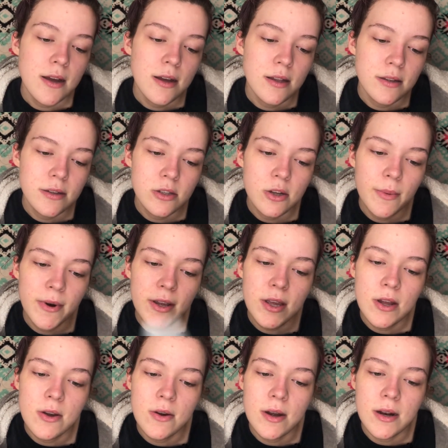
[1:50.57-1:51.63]
It's super
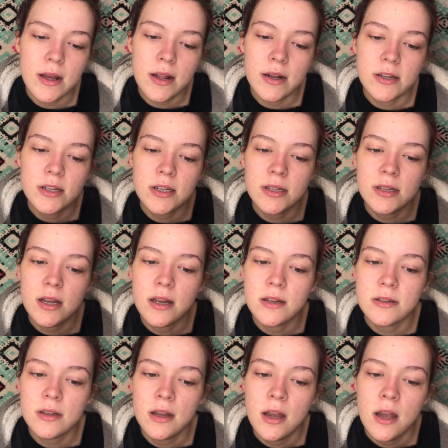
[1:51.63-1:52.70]
cute, and it just
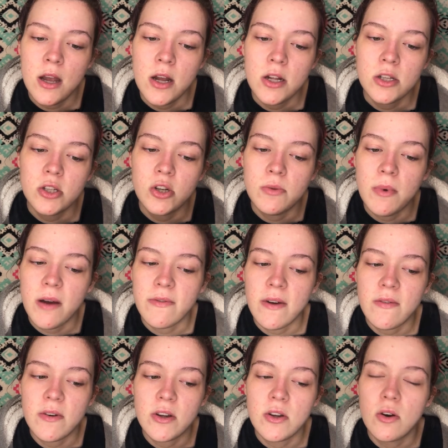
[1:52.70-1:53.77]
says, "To my
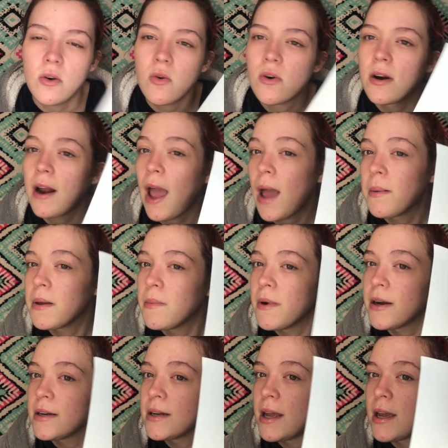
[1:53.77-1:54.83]
favorite unicorn, happy
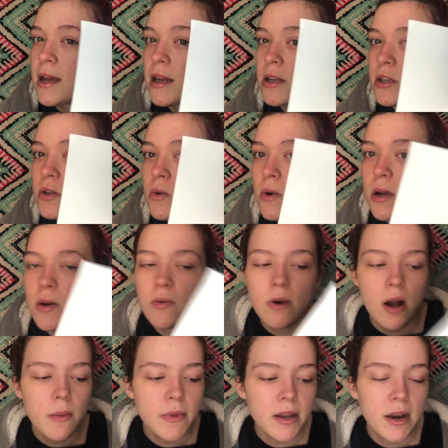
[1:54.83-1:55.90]
birthday, enjoy,
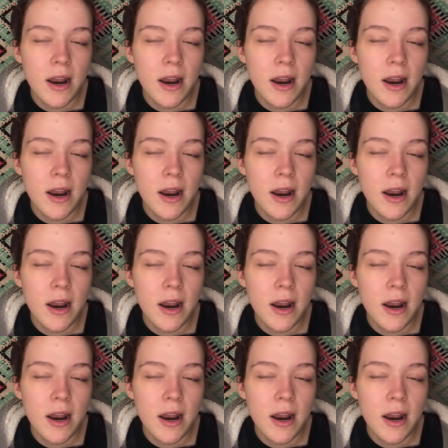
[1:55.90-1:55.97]
Robin."